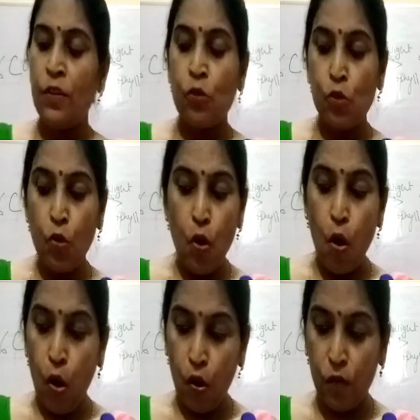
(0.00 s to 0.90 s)
So
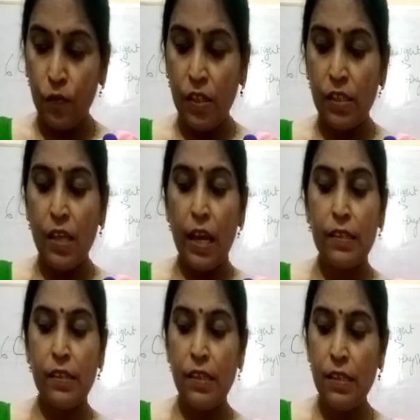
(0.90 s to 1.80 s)
all of these, the
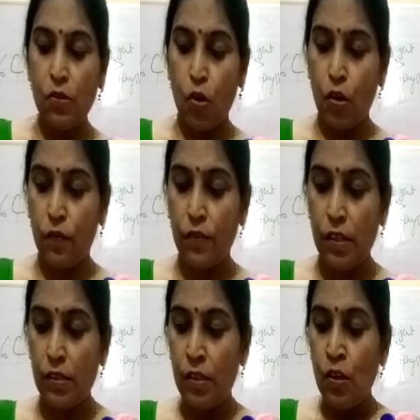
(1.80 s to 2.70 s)
answer is all of
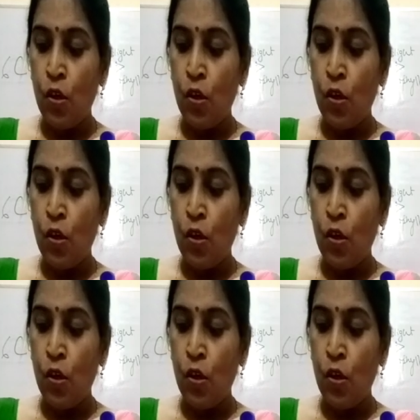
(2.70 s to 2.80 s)
these.